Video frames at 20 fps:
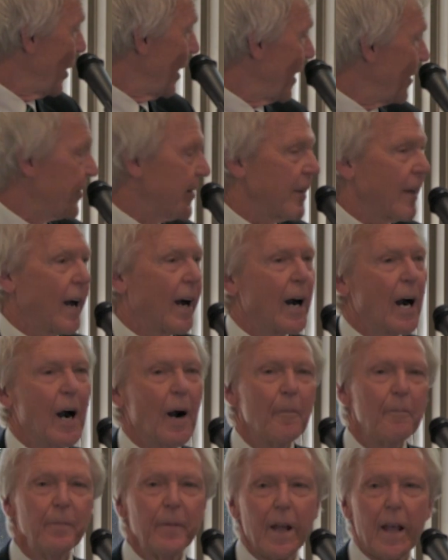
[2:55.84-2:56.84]
with
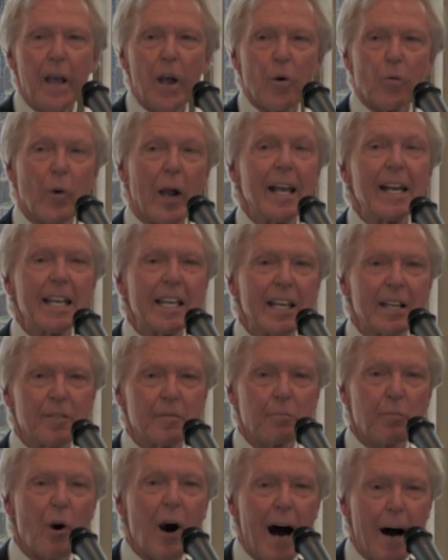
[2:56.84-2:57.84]
um,
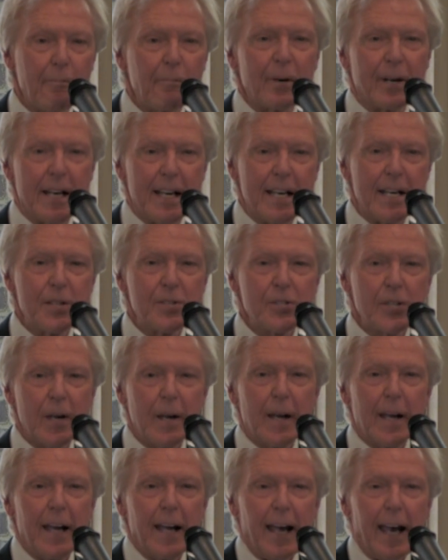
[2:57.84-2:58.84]
Raydient Properties.
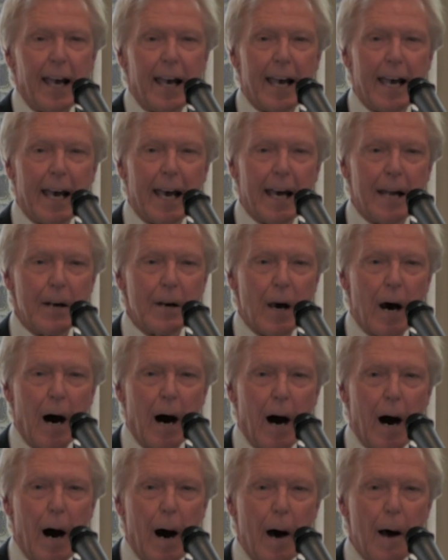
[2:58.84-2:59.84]
And
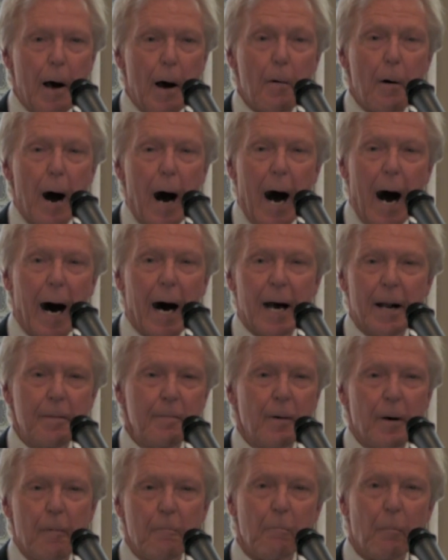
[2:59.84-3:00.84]
uh, on